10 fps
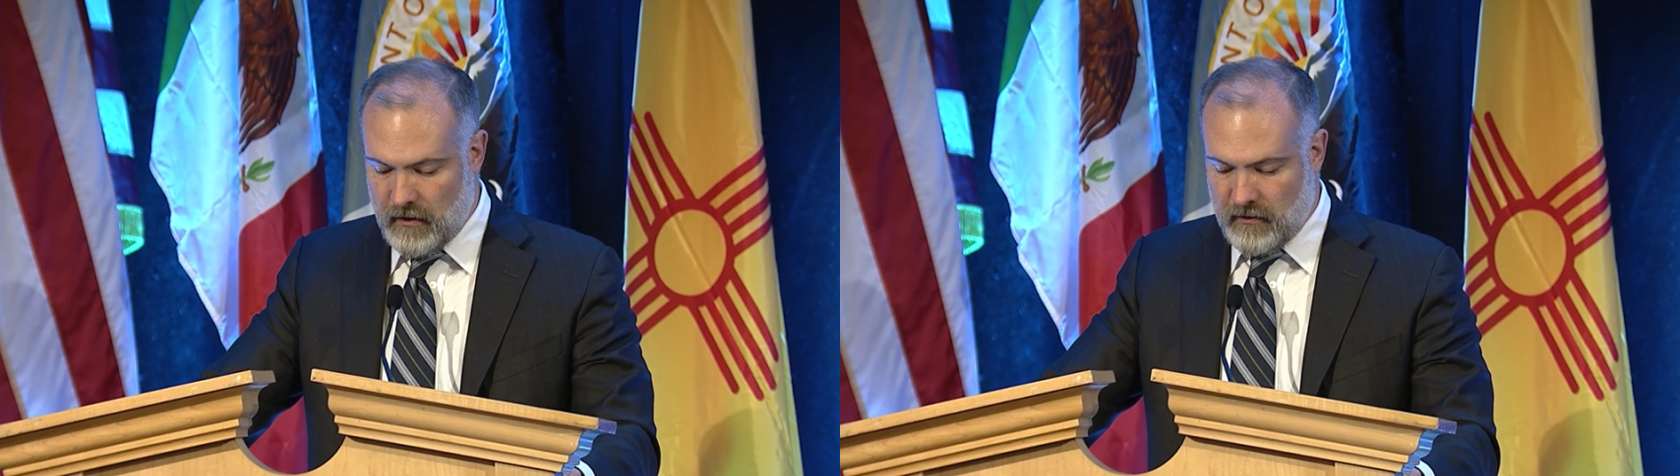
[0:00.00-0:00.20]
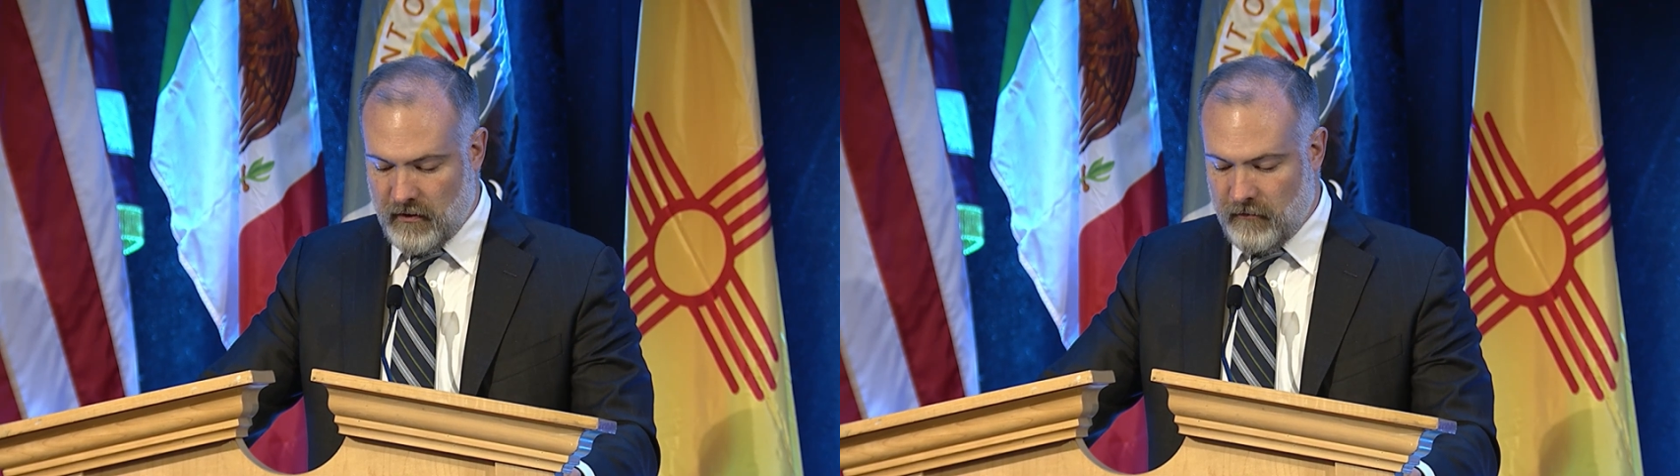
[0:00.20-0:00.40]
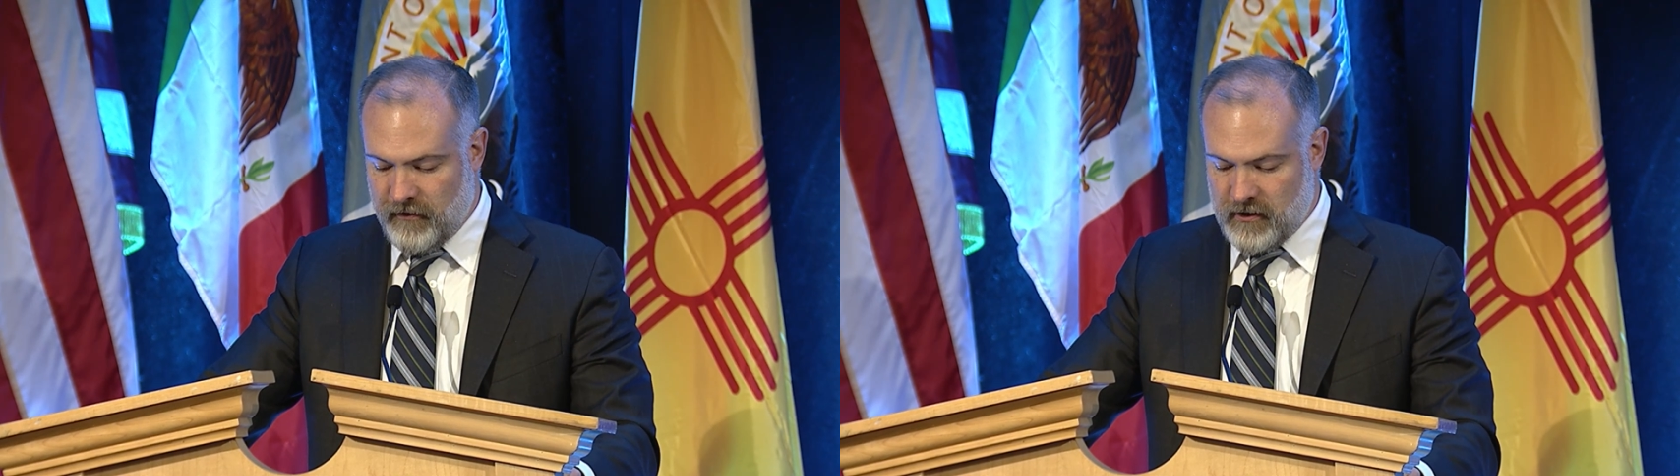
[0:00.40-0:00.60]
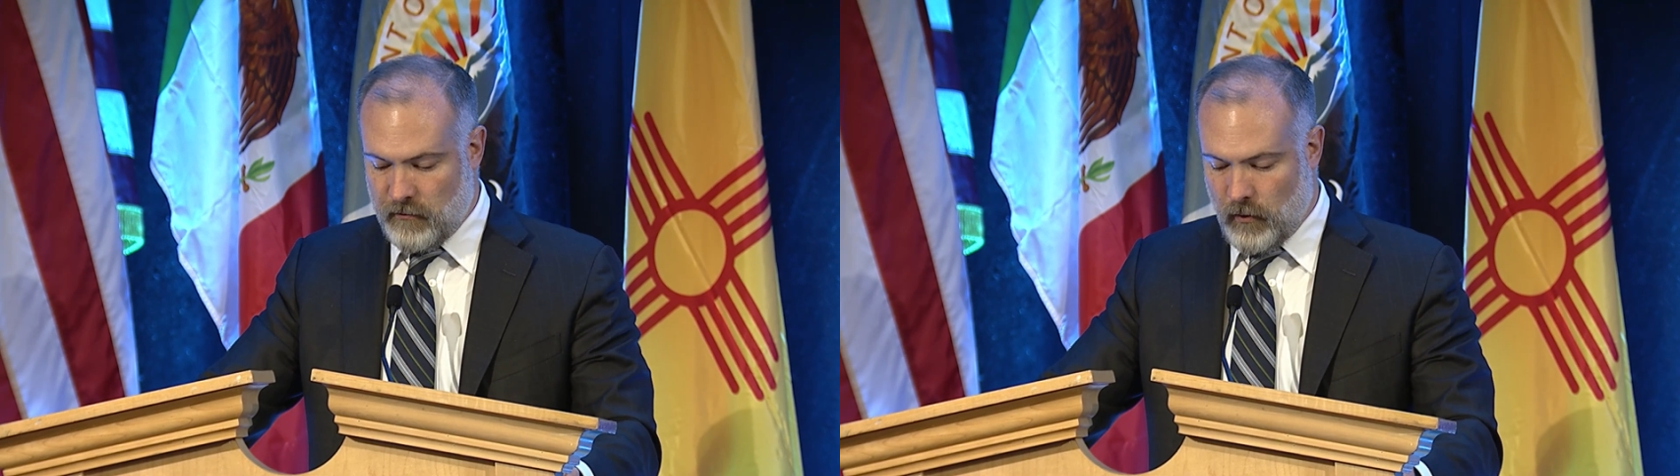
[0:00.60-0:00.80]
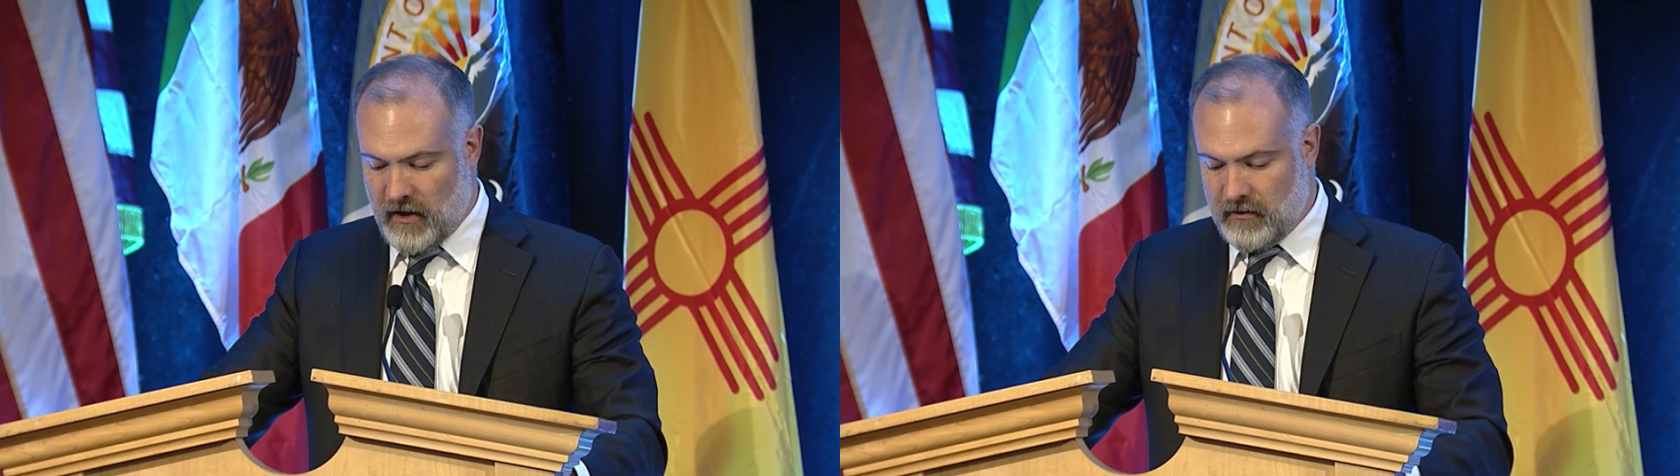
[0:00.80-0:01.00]
to the Fish
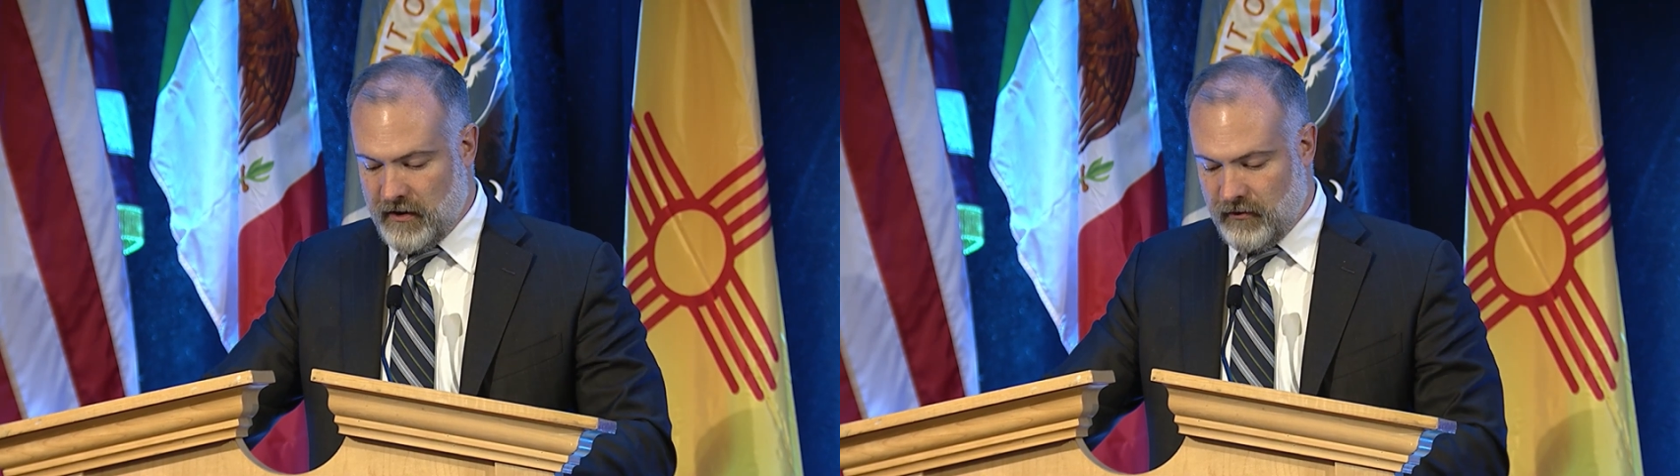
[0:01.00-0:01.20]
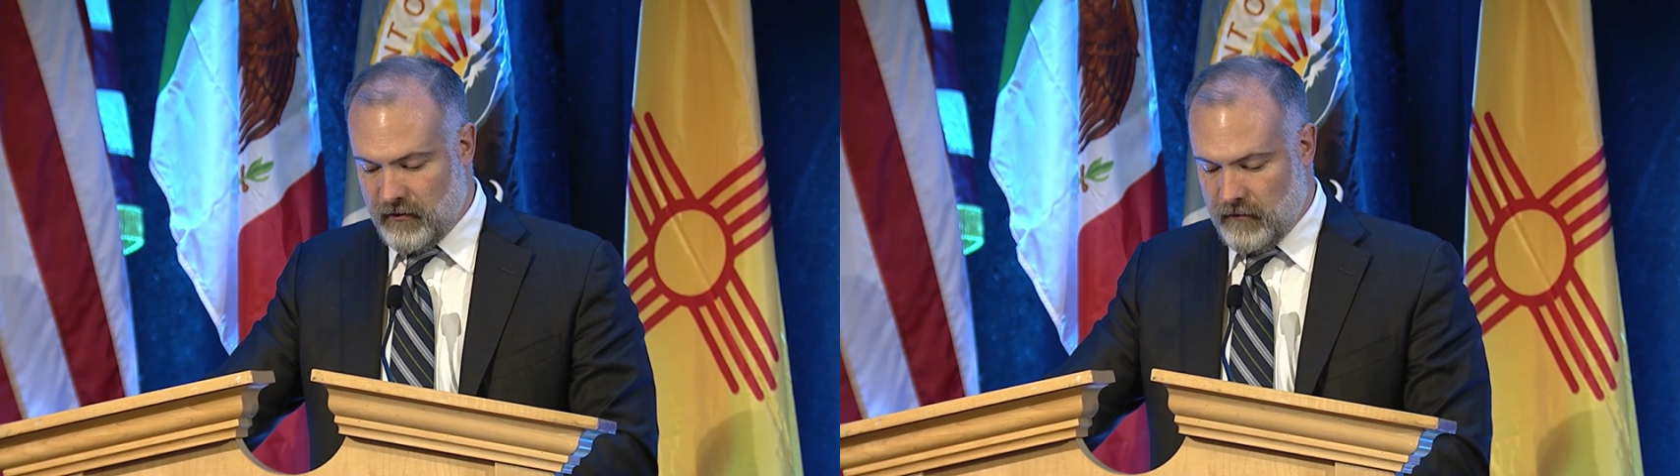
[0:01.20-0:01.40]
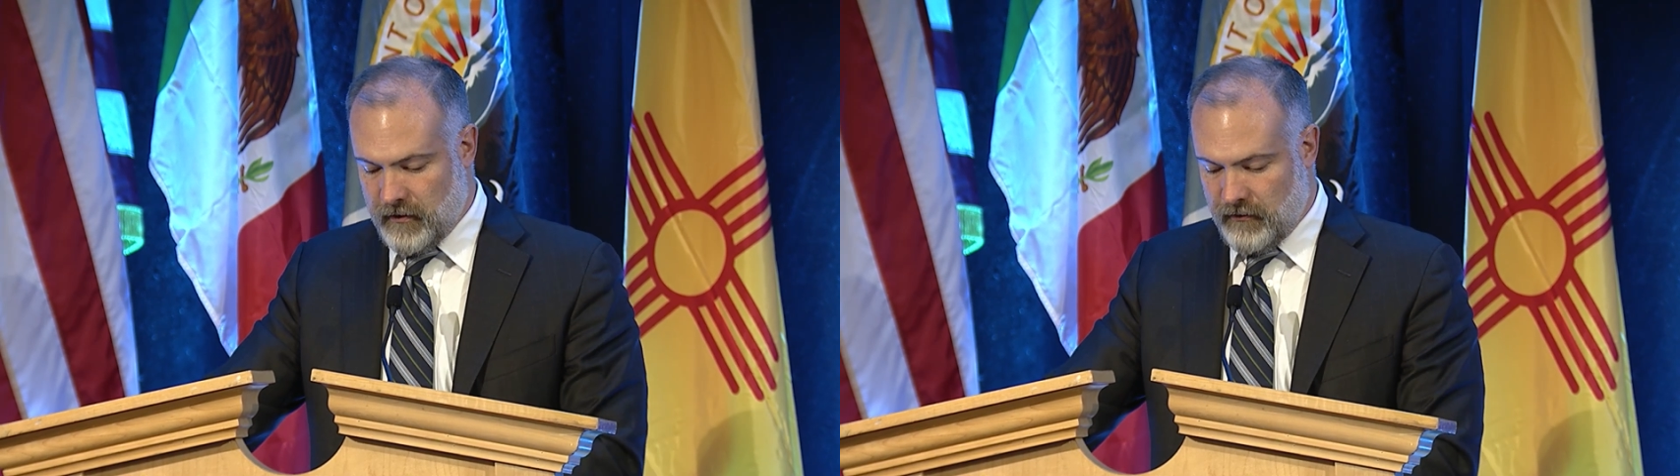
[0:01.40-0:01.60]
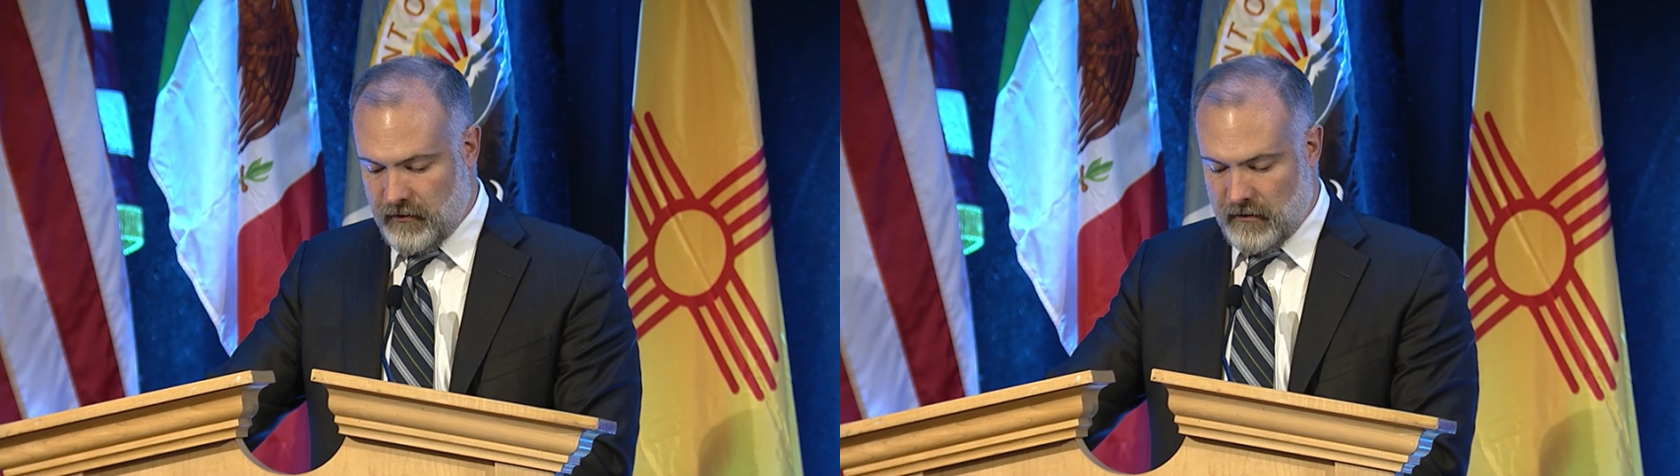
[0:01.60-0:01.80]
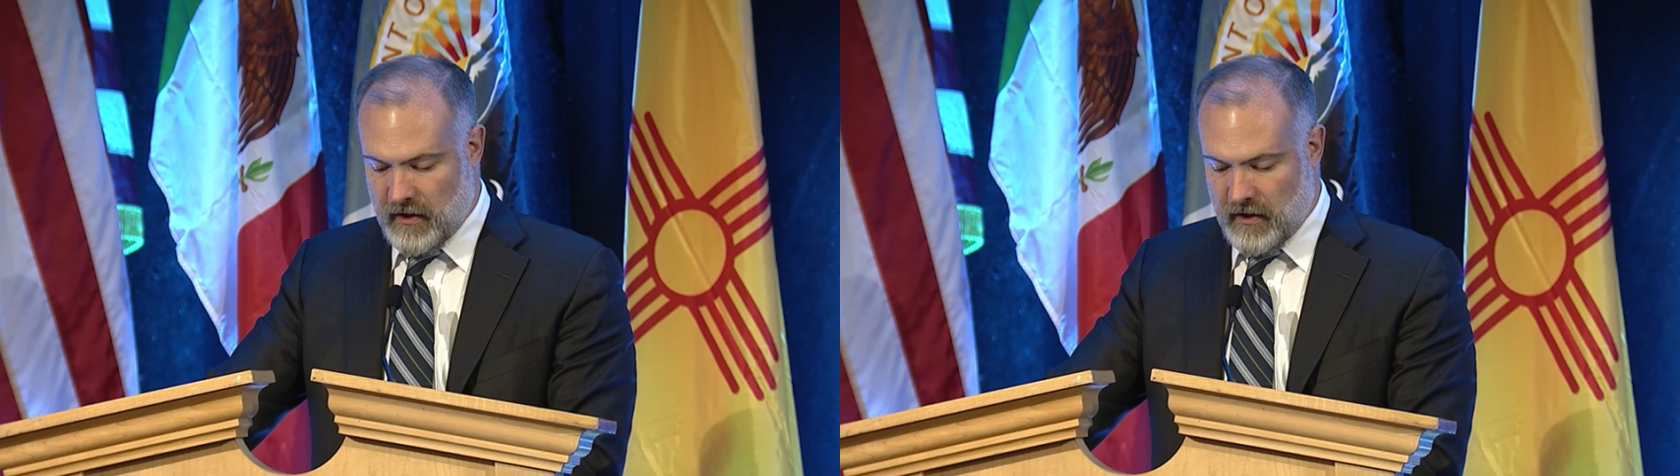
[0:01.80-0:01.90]
and Wildlife Service,